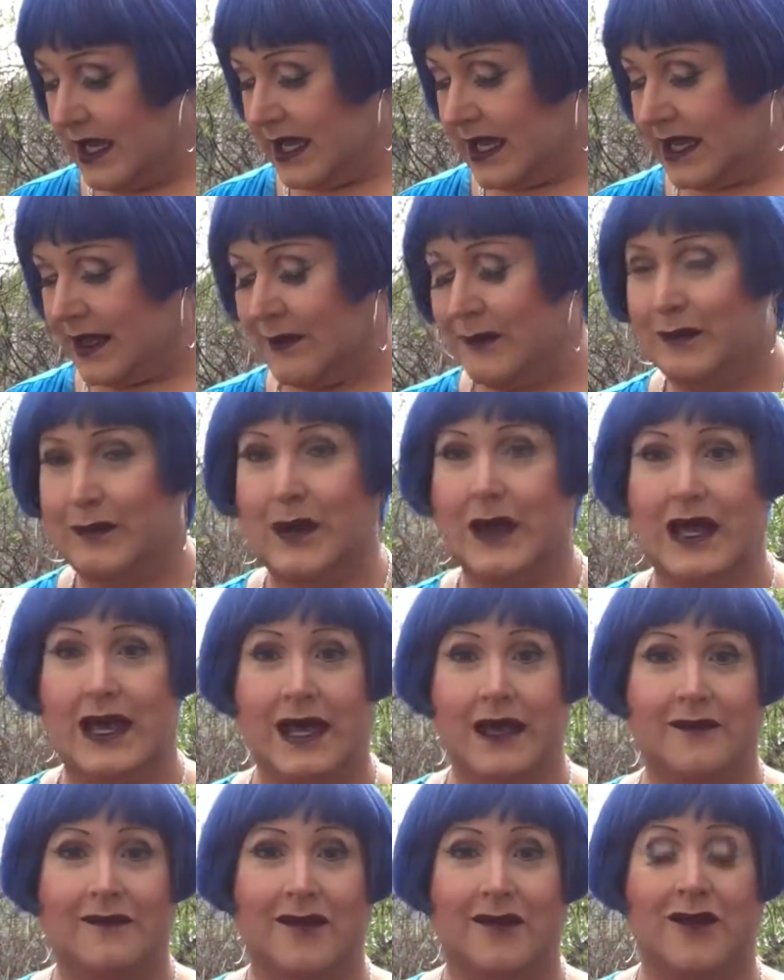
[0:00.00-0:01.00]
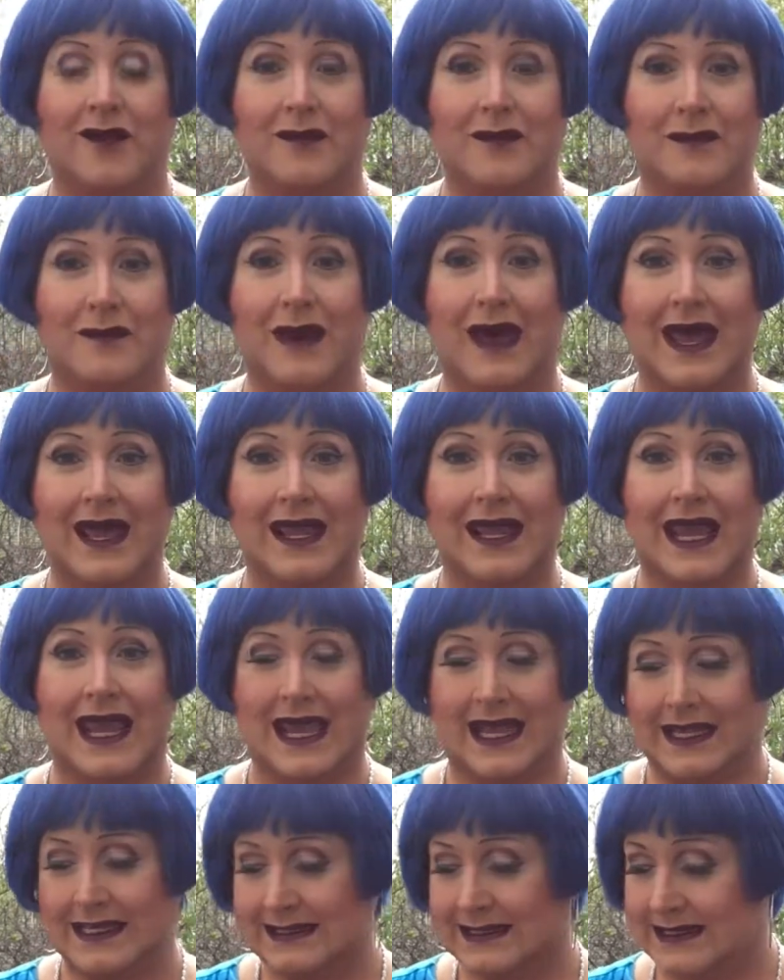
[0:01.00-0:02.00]
But for my
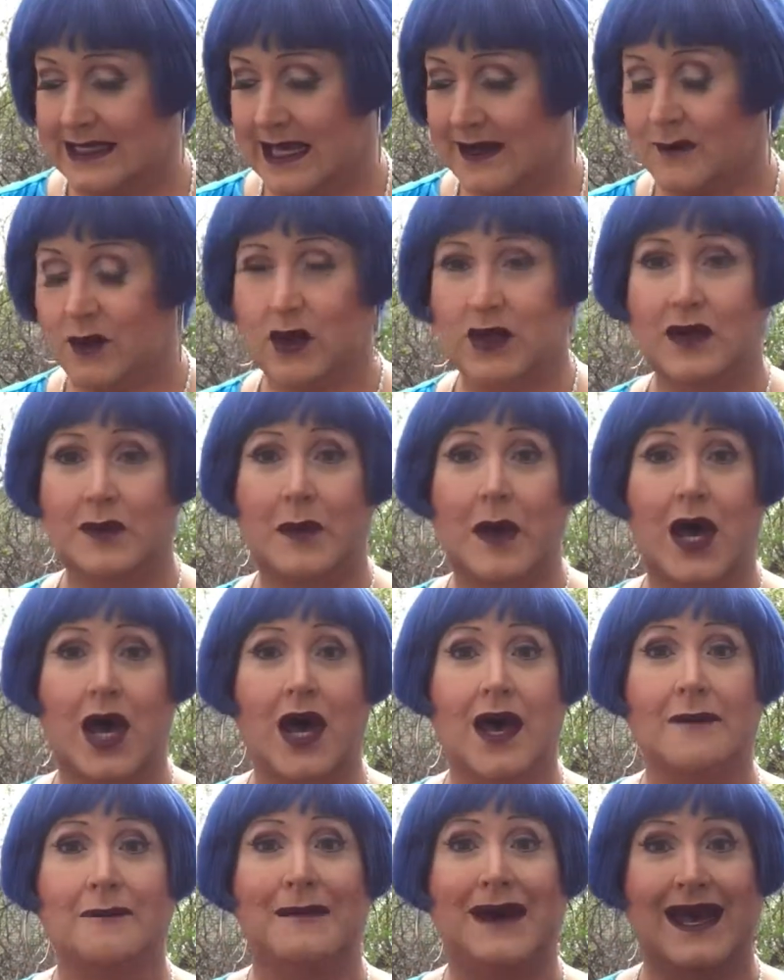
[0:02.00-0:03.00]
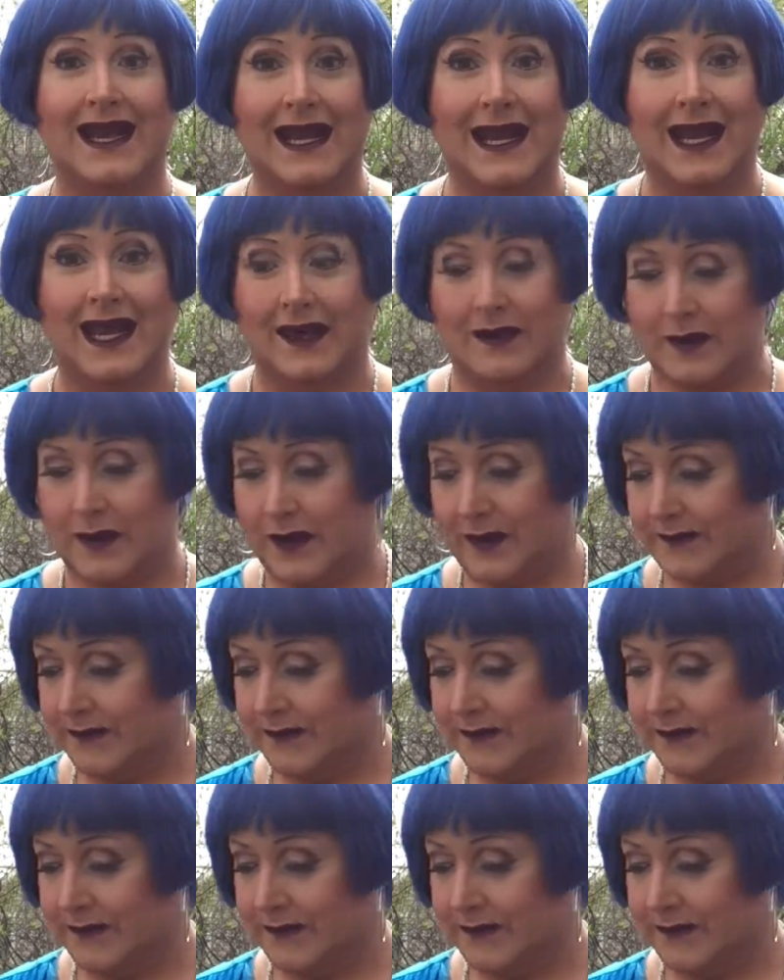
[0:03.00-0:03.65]
case, I'm going to pot mine up.